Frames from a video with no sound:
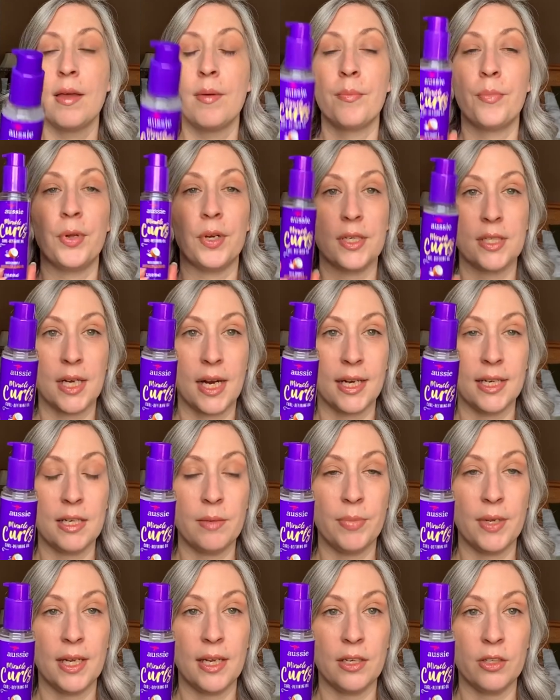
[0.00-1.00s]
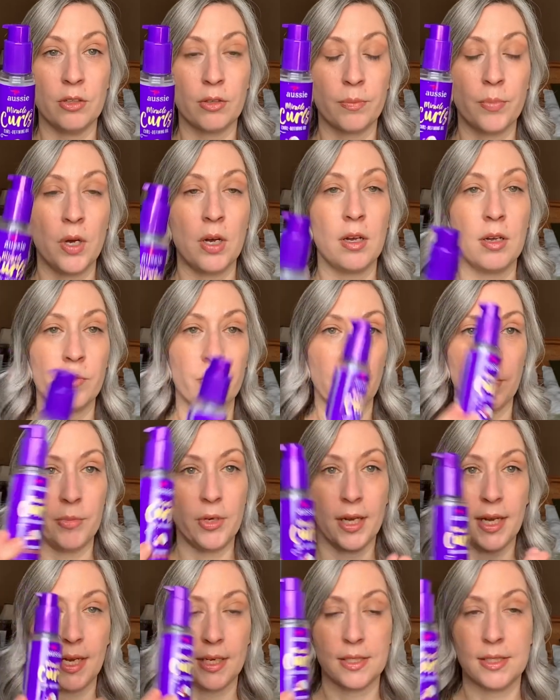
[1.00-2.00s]
put a tiny bit in your palm, rub your
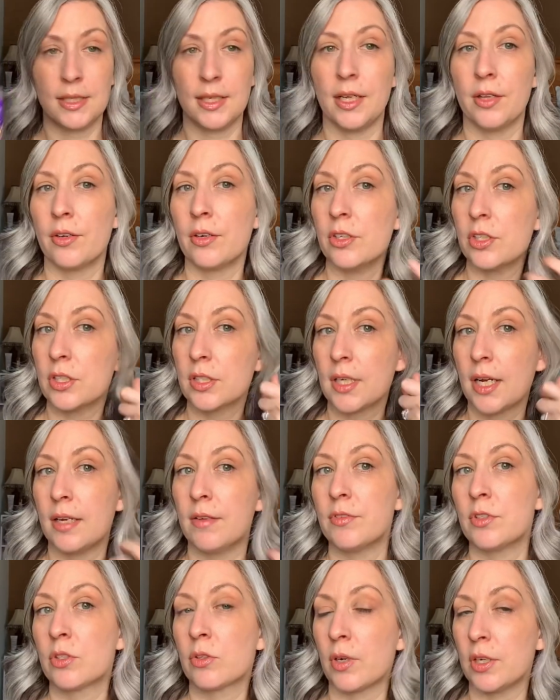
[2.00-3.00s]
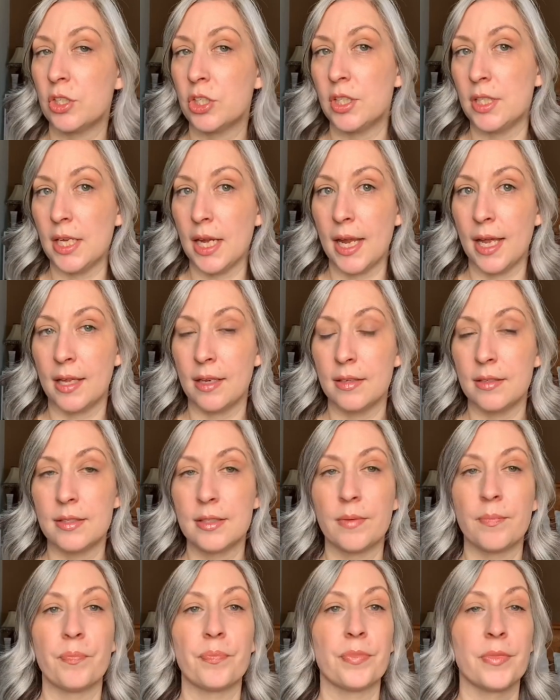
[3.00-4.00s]
hands together and just kind of scrunch the ends.
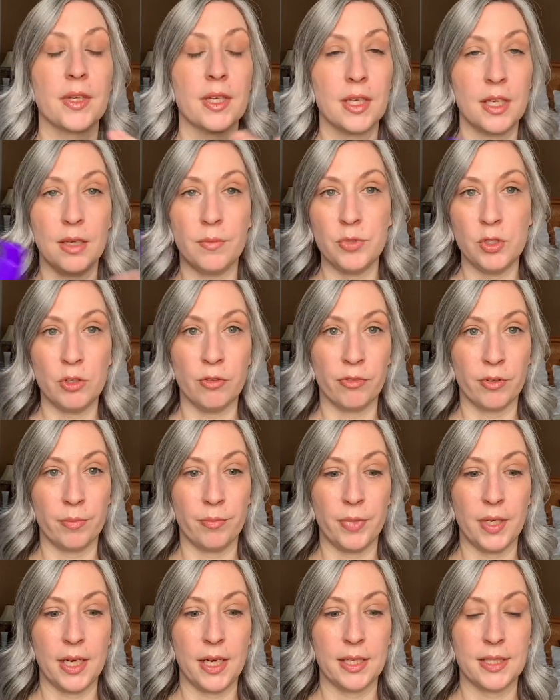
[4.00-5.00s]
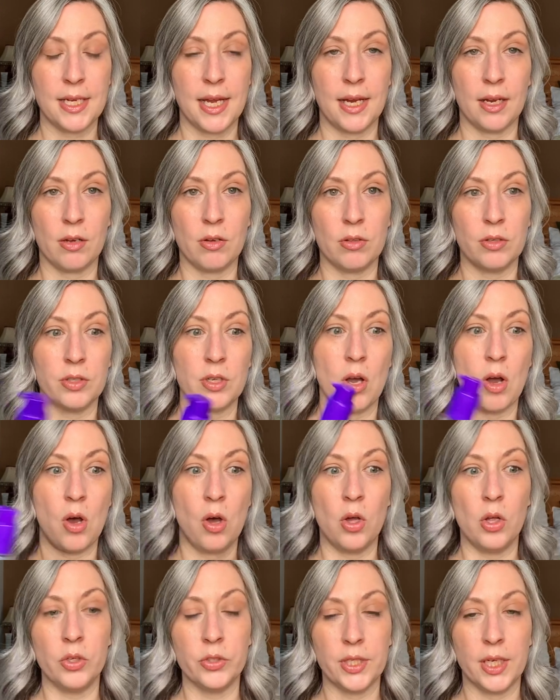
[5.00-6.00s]
Keeps you from being tangled
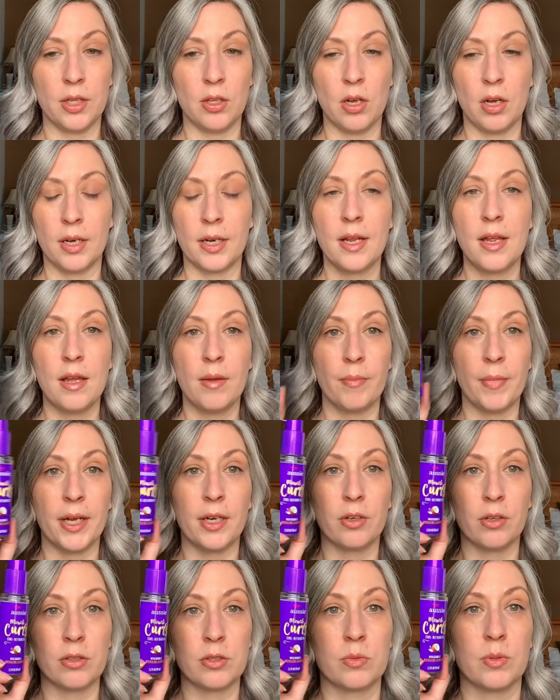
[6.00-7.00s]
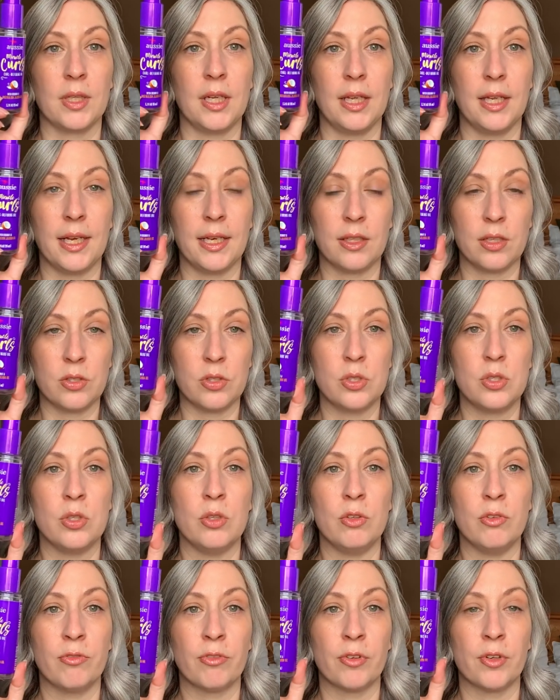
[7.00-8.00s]
all day long. My girls really like this
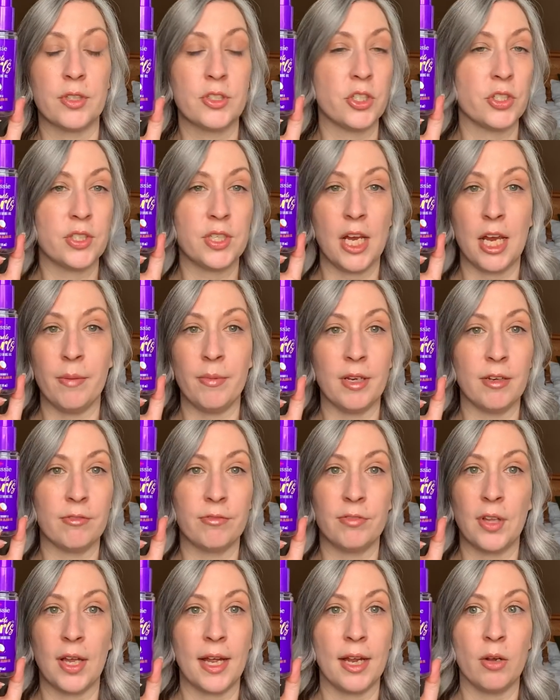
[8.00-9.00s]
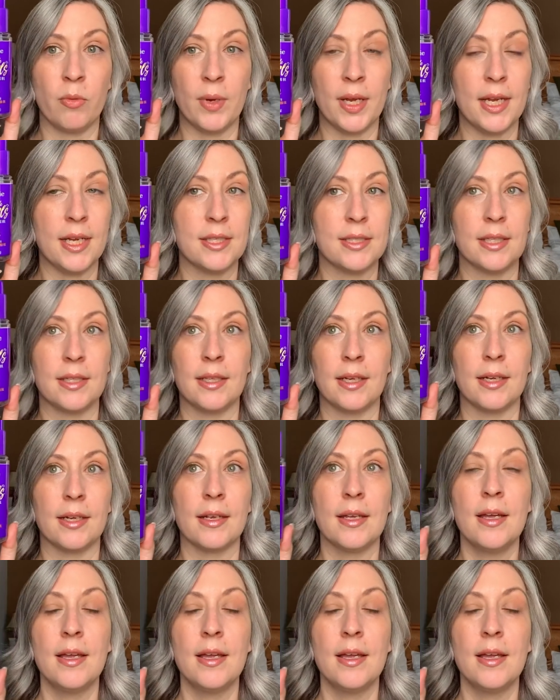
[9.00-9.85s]
too for just taming flyaways and like